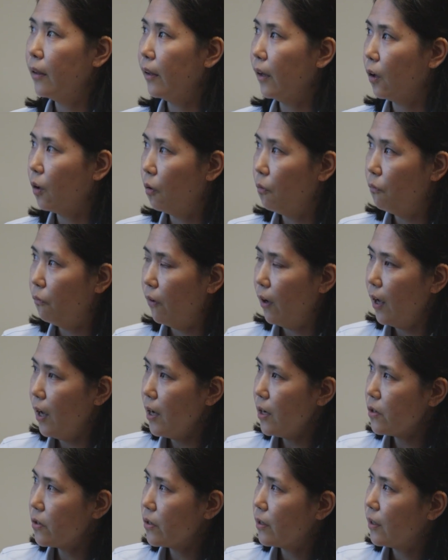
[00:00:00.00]
they
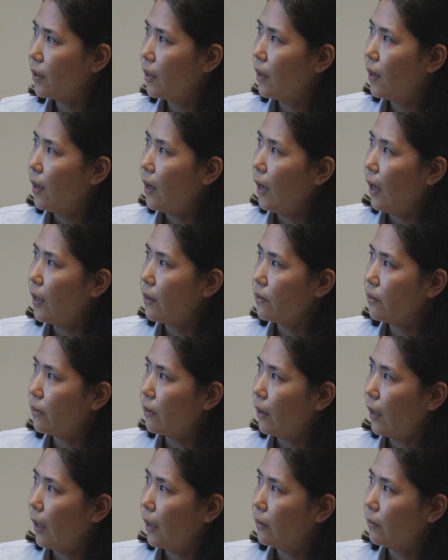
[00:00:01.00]
converge and,
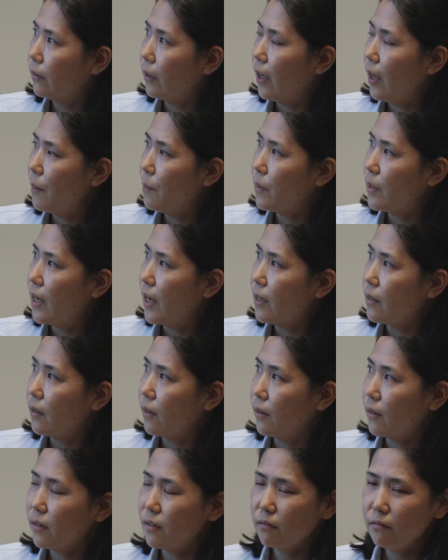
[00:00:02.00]
and
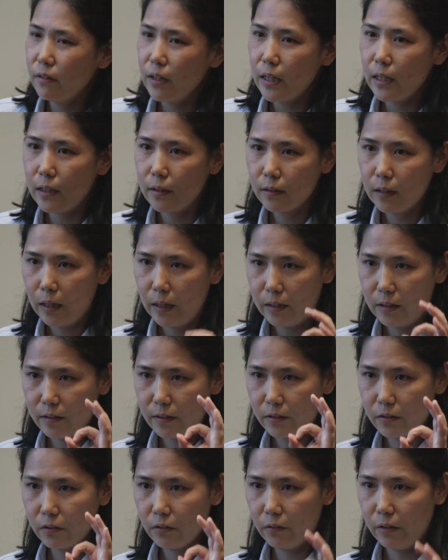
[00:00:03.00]
terminate in this really tiny
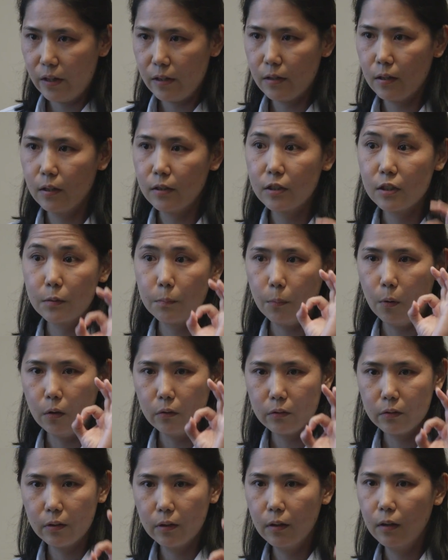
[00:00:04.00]
discrete
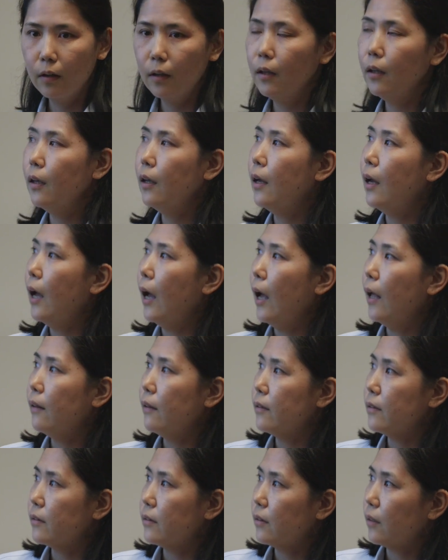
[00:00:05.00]
spot.
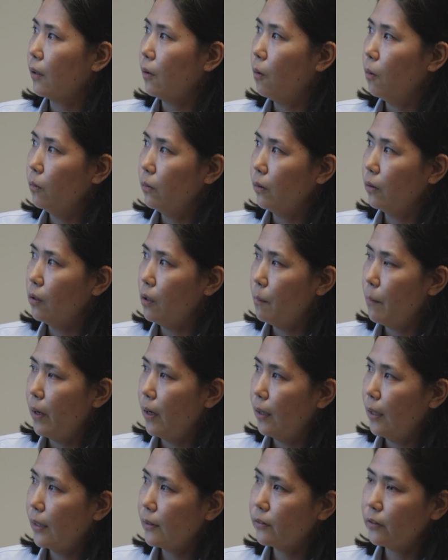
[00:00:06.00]
And this is called
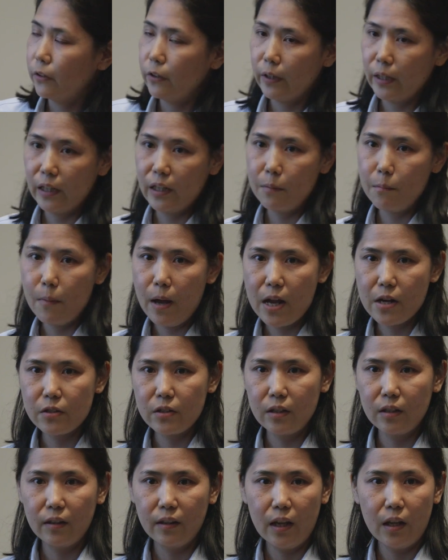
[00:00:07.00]
glomerulus. So you can
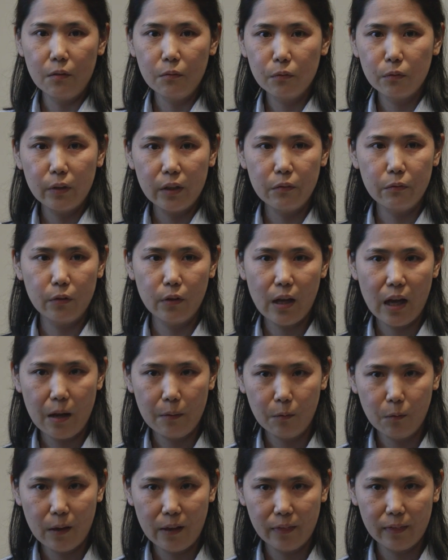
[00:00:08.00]
imagine then if you
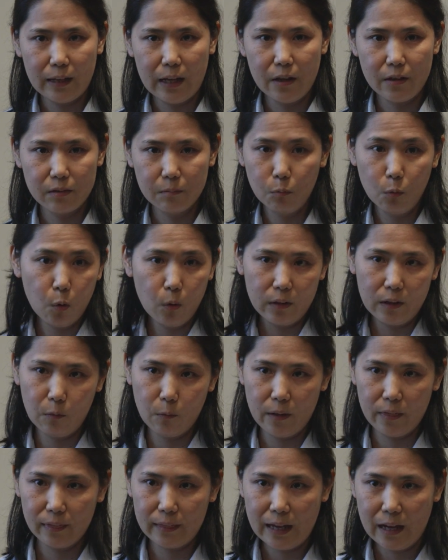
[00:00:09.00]
have one thousand, more
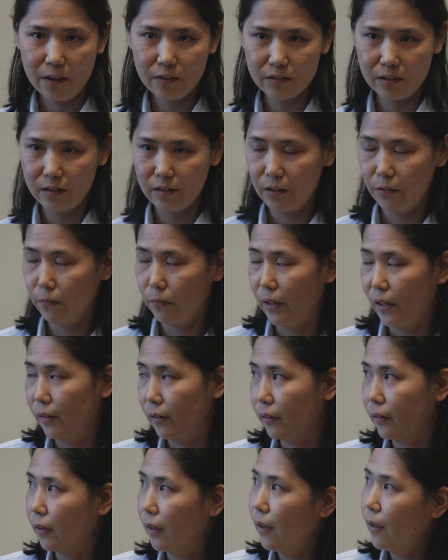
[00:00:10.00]
than one thousand
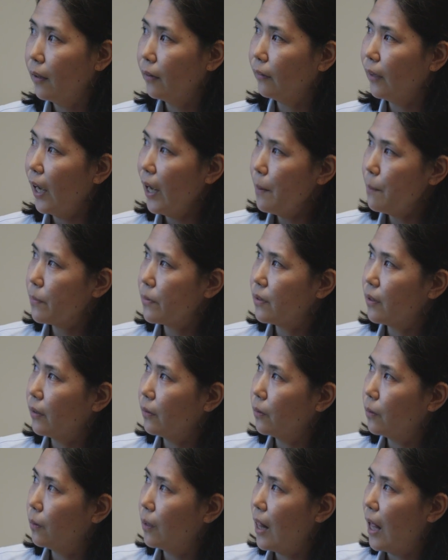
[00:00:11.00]
different types,
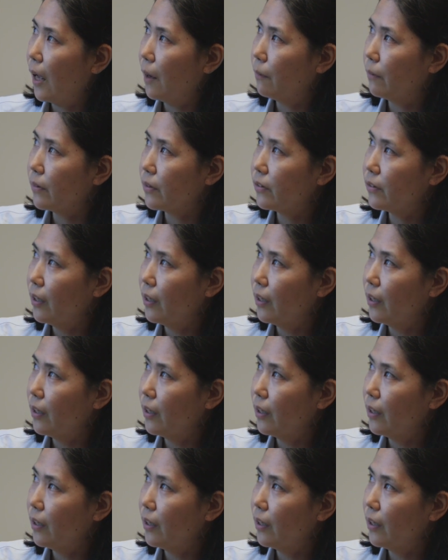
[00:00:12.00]
you'll have a